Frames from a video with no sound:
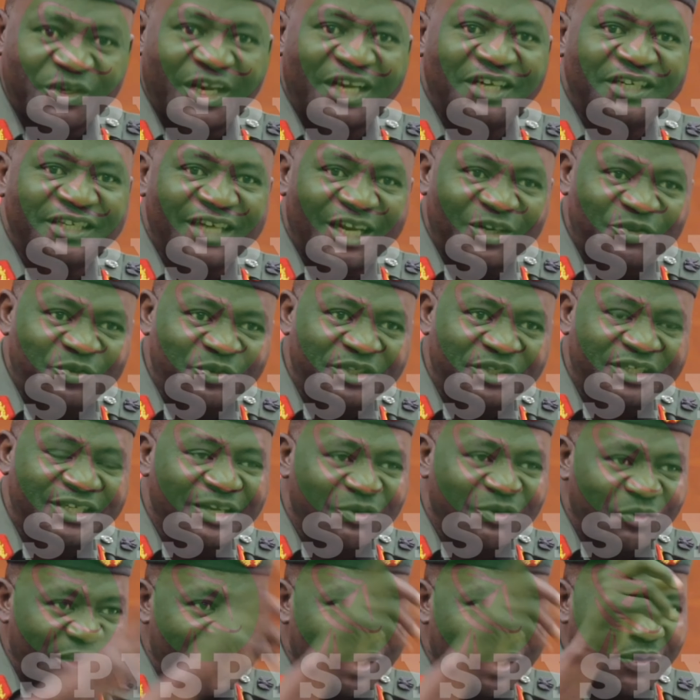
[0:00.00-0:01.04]
Nigeria to
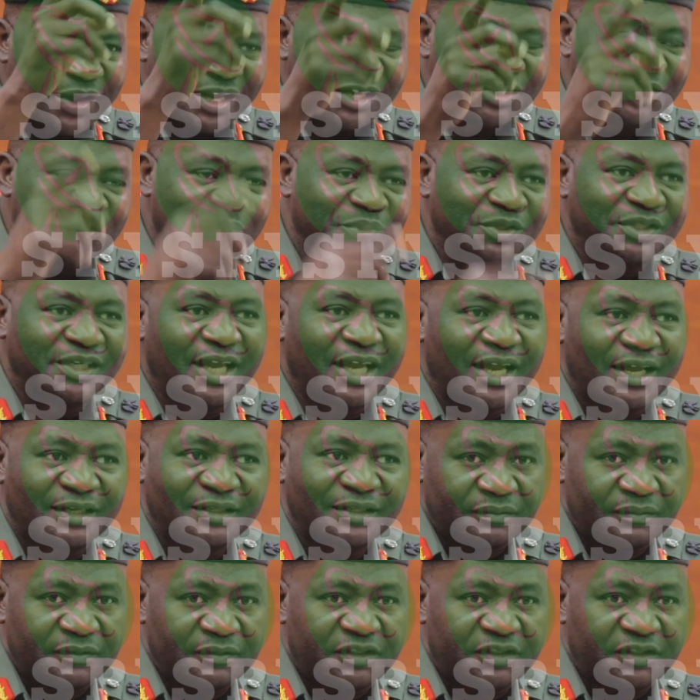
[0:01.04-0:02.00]
stay when there were issues there.